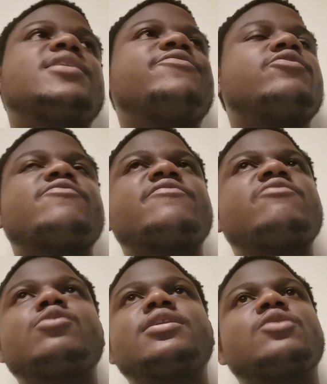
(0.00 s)
if you've
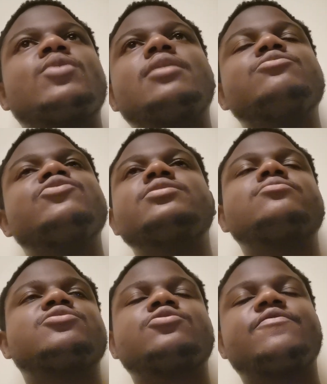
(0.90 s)
ever wondered why I'm
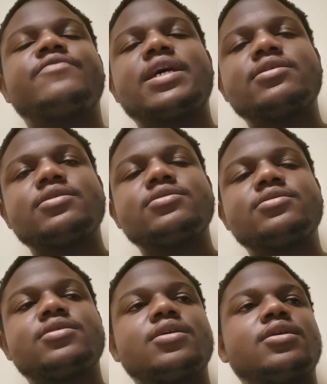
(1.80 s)
doing stuff like
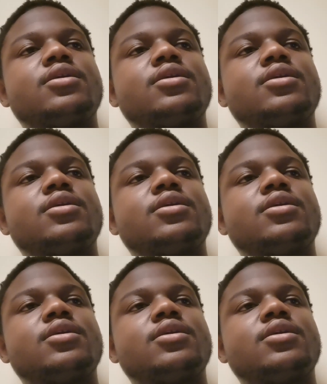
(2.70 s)
this,